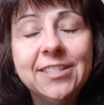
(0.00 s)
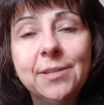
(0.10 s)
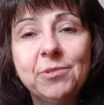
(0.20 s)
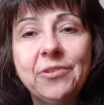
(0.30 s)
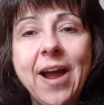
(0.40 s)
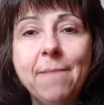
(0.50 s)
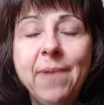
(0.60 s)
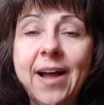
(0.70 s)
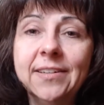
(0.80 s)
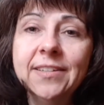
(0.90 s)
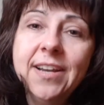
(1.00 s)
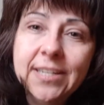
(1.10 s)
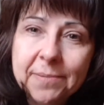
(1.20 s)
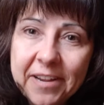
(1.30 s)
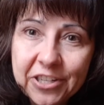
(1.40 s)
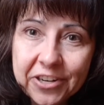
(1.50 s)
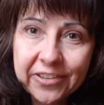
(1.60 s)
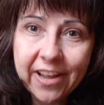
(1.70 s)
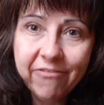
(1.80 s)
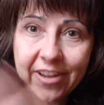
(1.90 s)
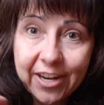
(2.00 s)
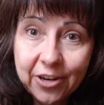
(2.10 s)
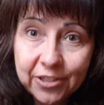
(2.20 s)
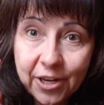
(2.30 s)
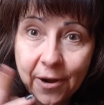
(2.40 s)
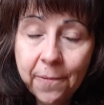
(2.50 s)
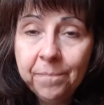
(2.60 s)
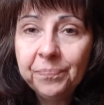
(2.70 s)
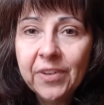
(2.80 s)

subscribe button to make sure you get video 2.